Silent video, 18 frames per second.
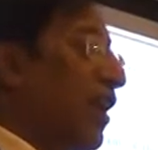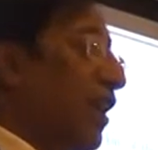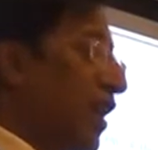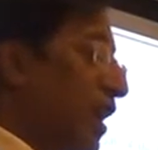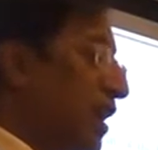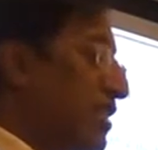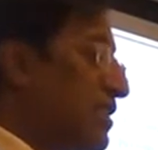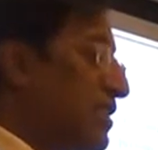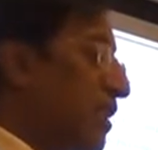
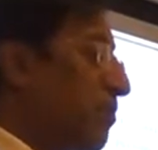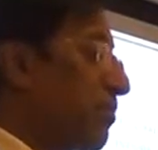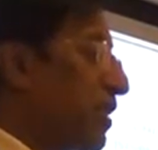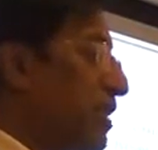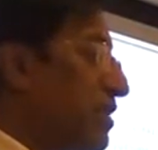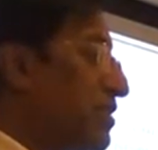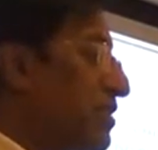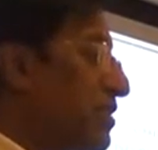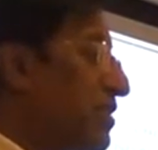And in some
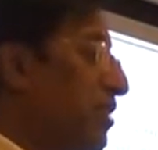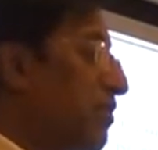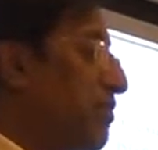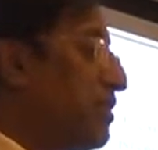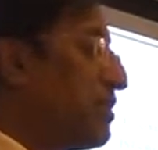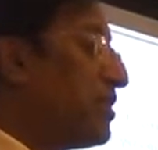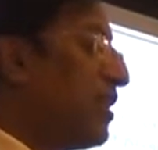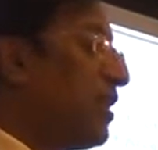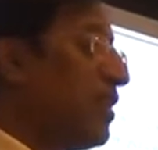cases they
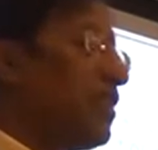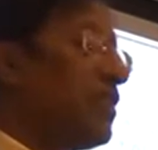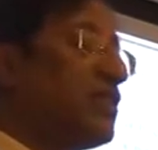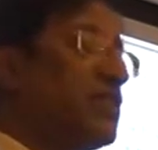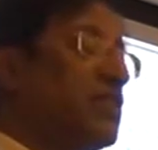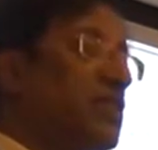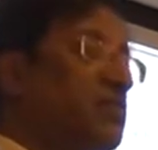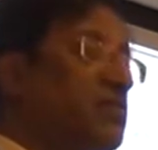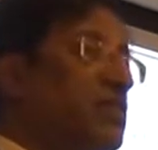will say
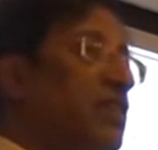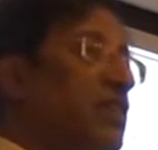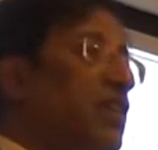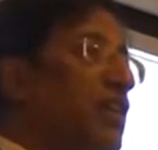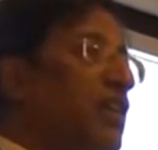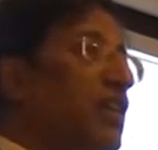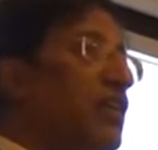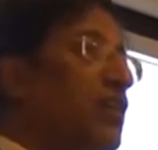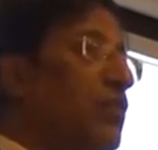
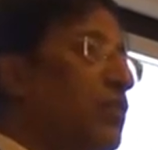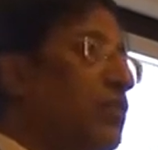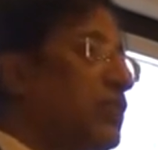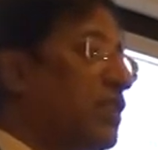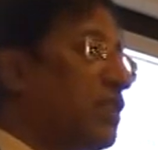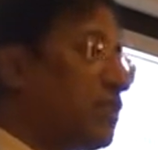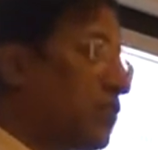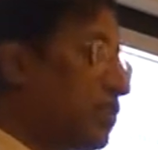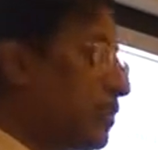subsidiary includes
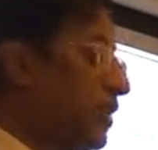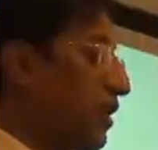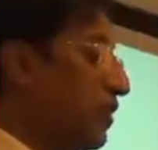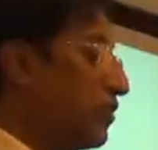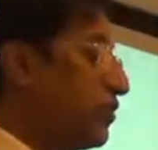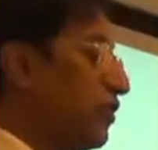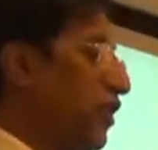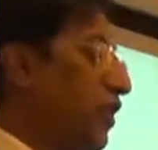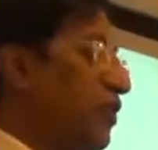associate
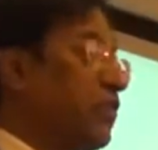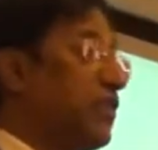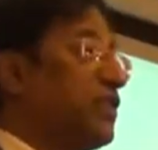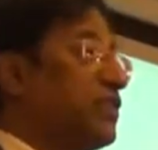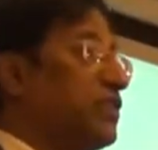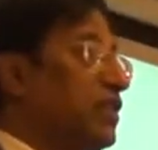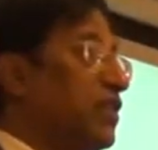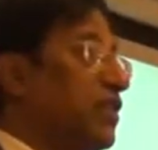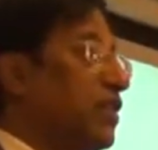or joint
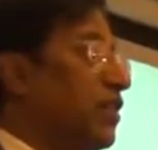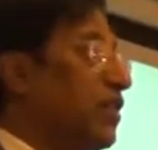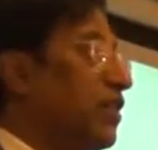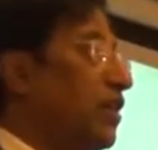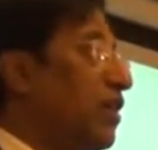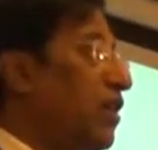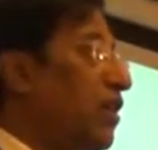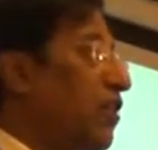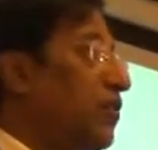venture,
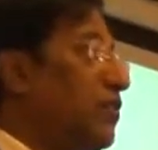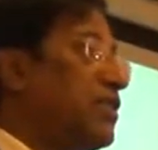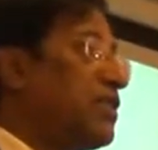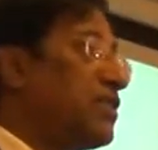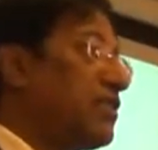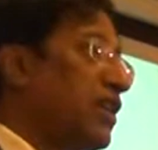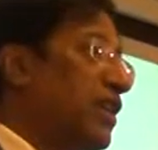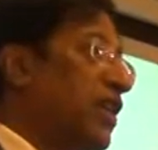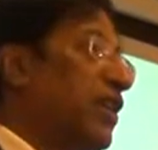which
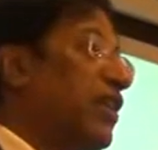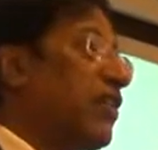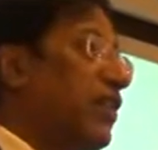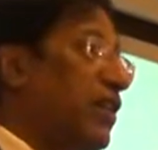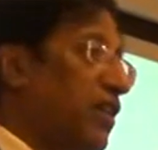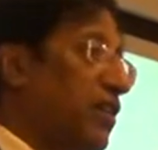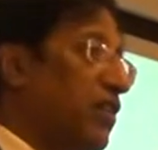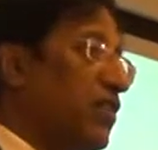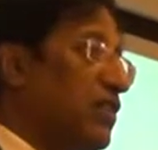is again
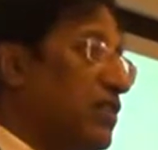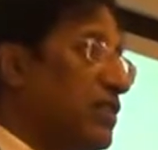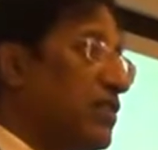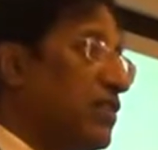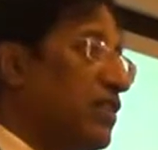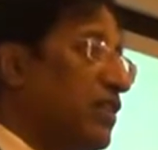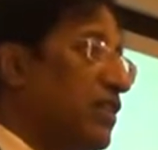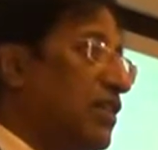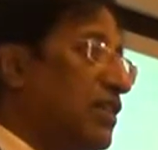ridiculous.
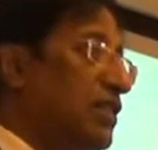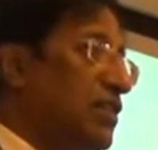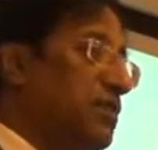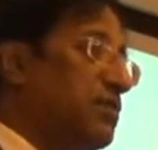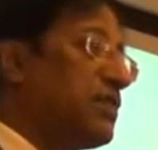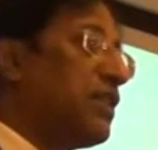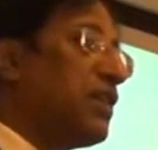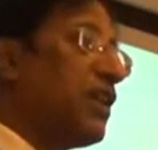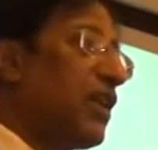
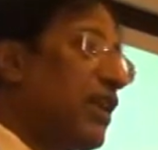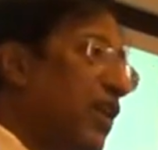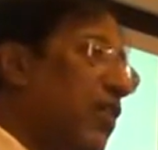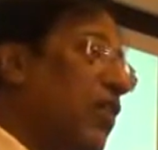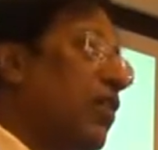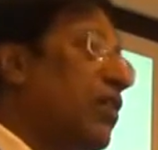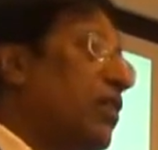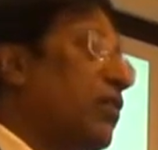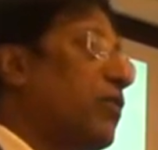Subsidiary
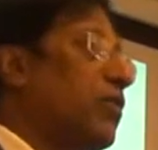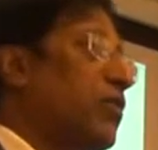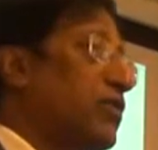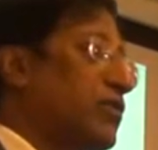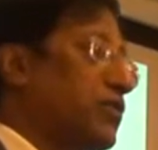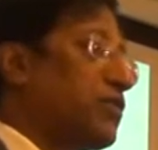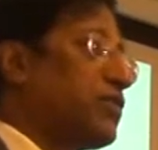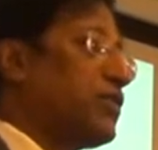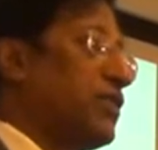cannot include
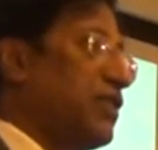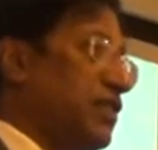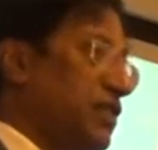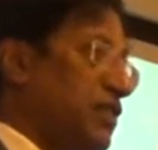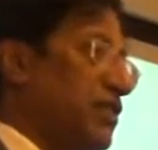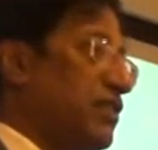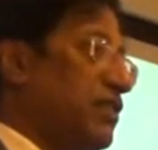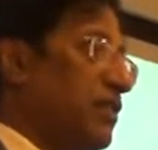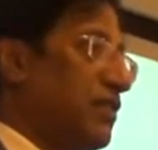
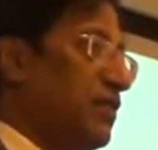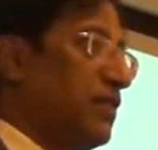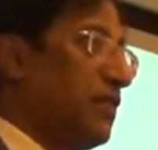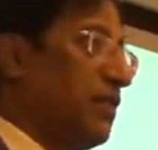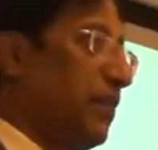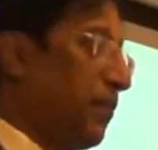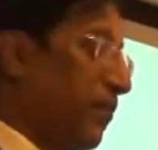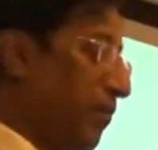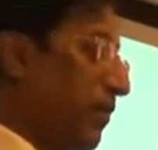associates.
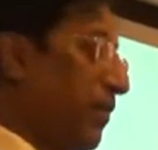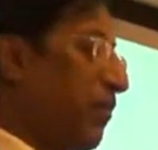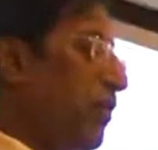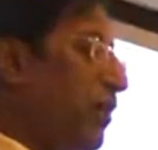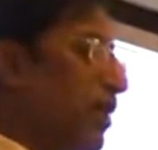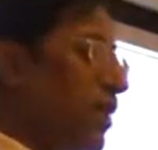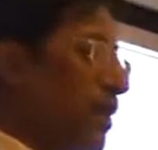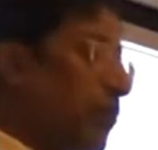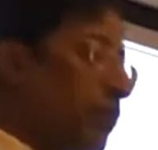
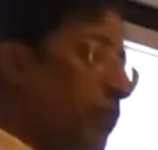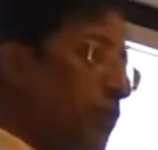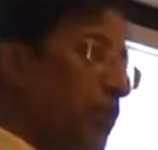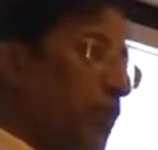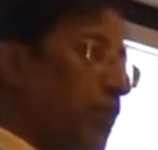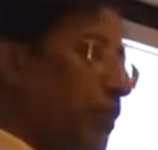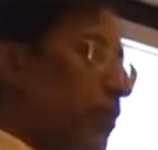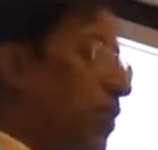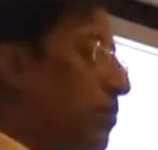We'll come to
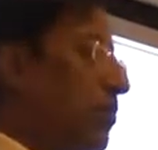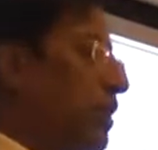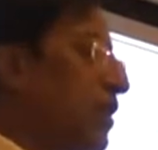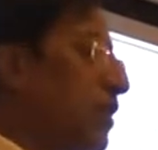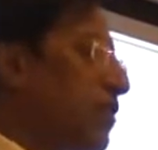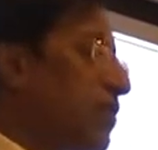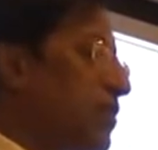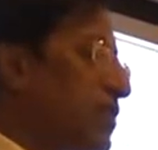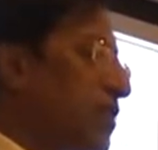when we come
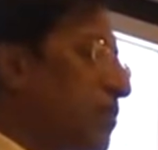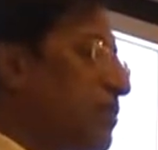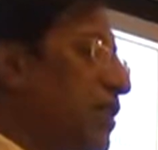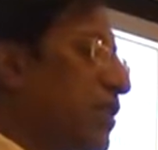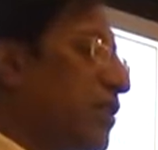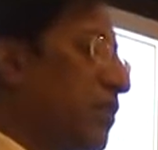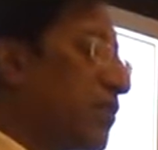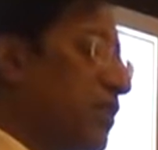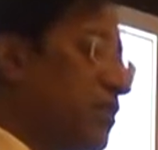into the
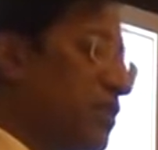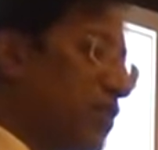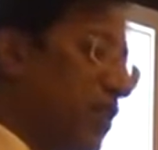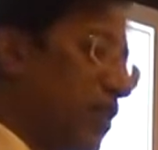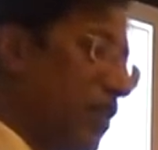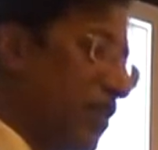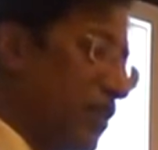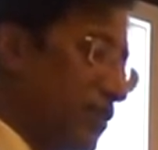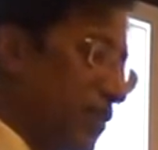subject of
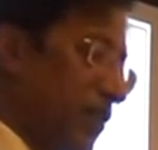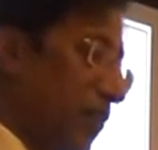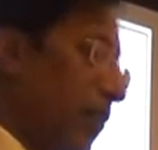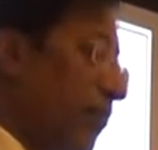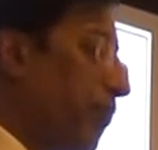consolidation.